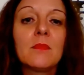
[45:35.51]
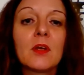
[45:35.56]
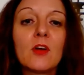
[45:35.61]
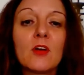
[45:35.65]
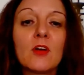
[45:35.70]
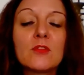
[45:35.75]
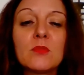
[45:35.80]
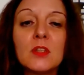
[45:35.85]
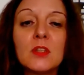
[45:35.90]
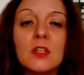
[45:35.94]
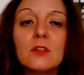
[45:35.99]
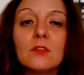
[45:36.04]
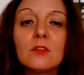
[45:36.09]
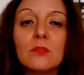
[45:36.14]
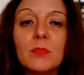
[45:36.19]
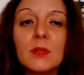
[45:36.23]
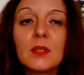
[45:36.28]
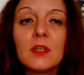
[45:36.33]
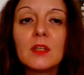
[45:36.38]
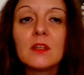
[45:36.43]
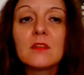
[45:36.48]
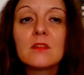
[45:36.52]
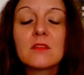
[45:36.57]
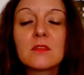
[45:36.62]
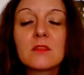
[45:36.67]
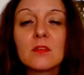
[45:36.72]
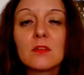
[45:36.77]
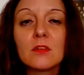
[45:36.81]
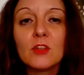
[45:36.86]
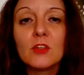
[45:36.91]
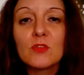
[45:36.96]
because we need to be
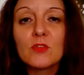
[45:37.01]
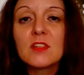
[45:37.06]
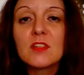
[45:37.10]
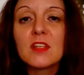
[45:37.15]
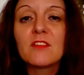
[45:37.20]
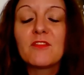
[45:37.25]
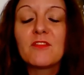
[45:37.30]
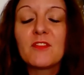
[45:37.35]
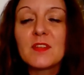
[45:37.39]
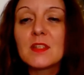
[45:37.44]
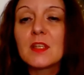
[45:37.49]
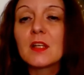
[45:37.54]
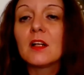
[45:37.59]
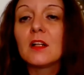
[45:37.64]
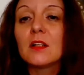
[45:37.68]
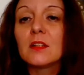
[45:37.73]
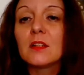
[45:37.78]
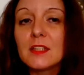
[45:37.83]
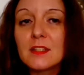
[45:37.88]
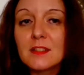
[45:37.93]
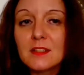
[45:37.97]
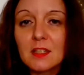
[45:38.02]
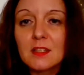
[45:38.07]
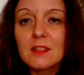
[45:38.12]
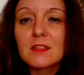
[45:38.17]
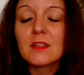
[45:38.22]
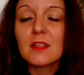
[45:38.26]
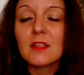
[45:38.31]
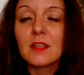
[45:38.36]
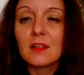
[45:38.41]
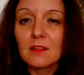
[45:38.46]
using physical
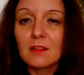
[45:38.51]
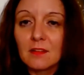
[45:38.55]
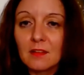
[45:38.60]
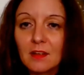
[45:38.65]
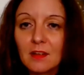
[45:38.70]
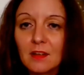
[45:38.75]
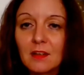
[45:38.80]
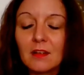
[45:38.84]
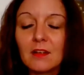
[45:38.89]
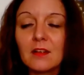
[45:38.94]
distancing